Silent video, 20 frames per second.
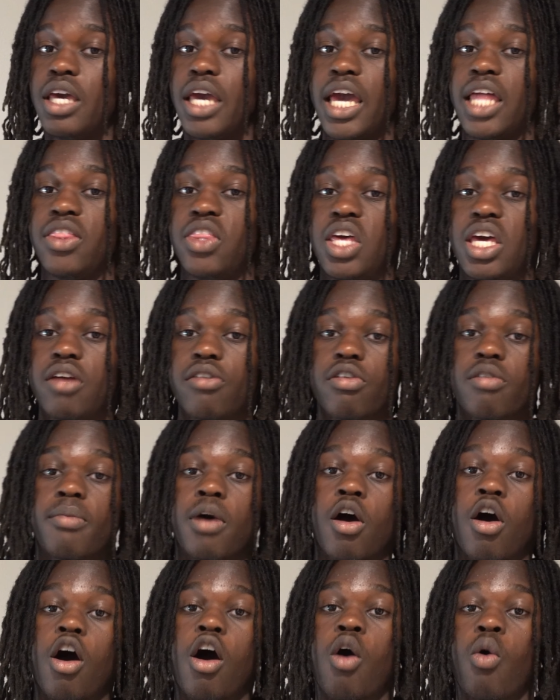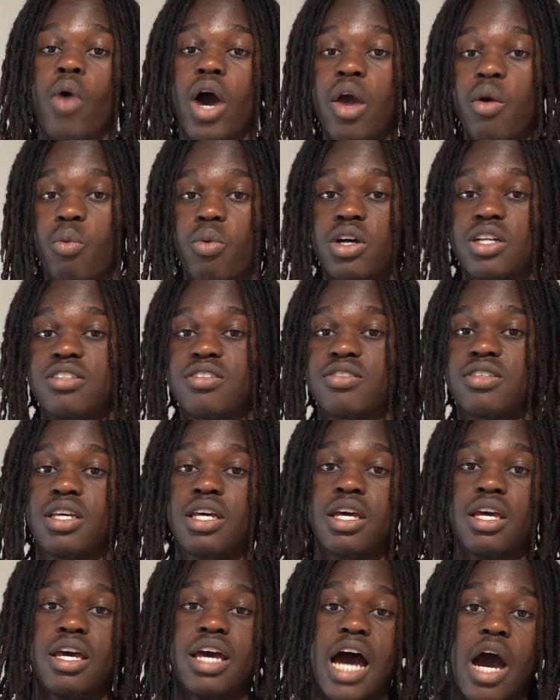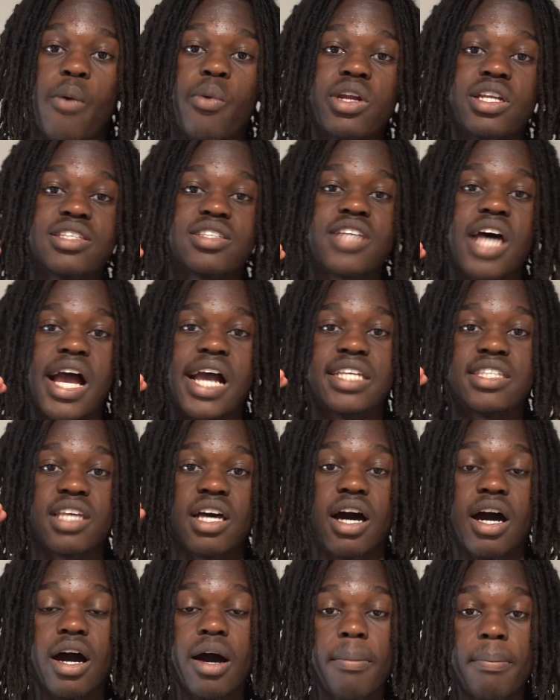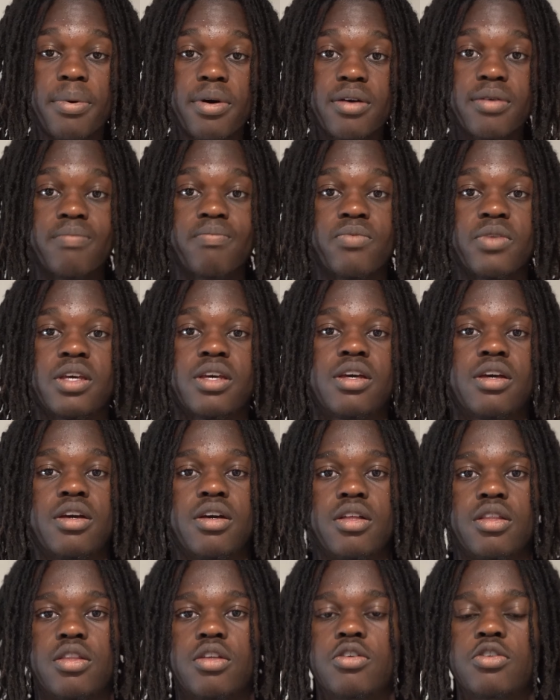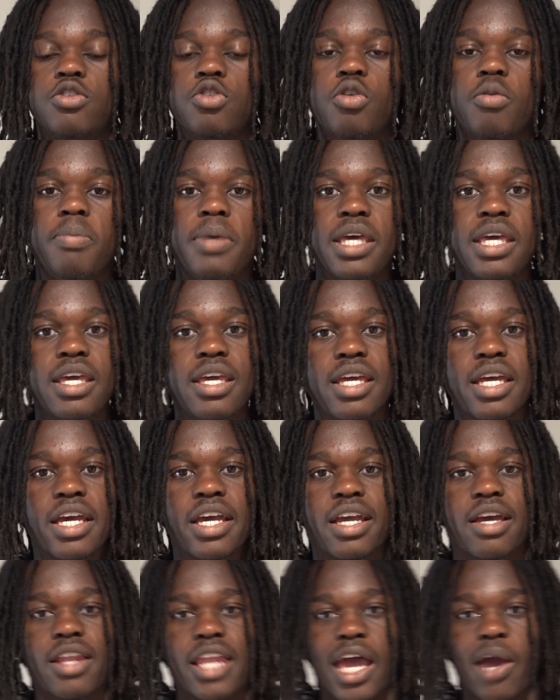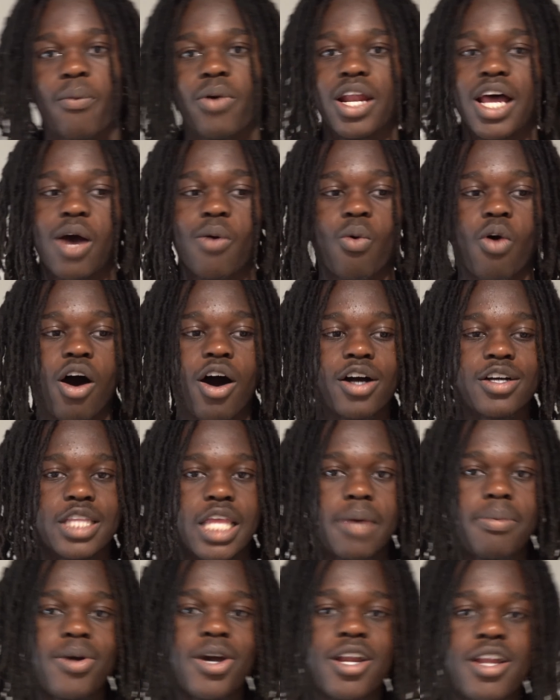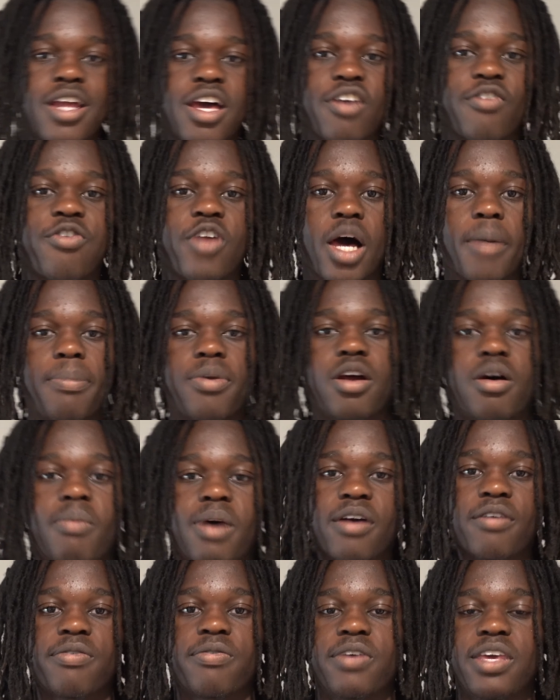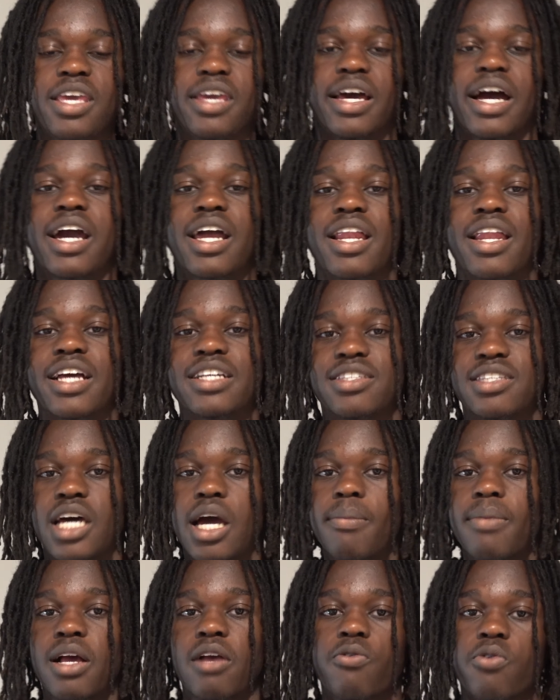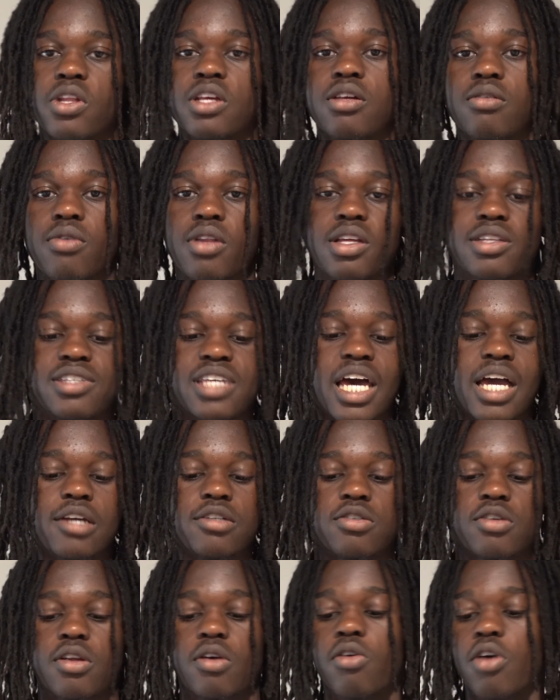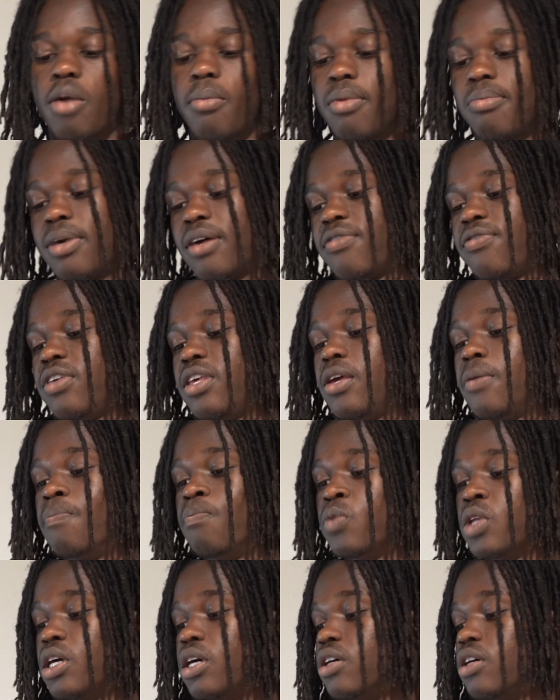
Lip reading: And then for my all white ones, I went a size up. They're too big. Like when I walk, they kind of like flopping off my feet. I gotta like tie them like really tight so they don't come off my feet.